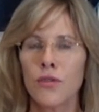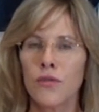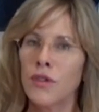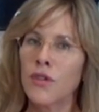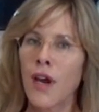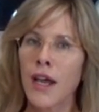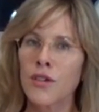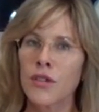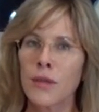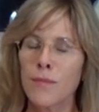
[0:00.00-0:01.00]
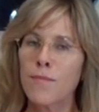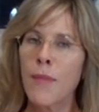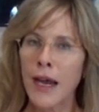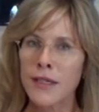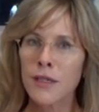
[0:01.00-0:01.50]
that they're actually
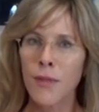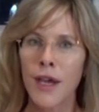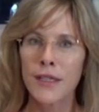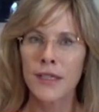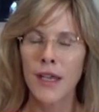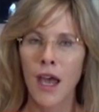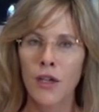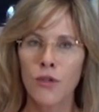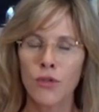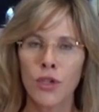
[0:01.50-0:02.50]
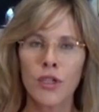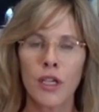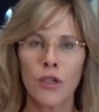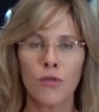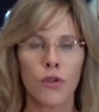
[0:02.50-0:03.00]
maximizing how you look,
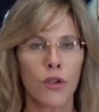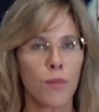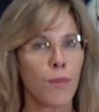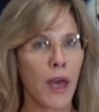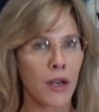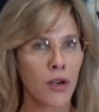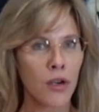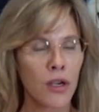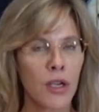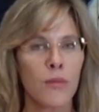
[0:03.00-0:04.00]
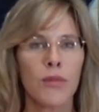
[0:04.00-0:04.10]
that you look better,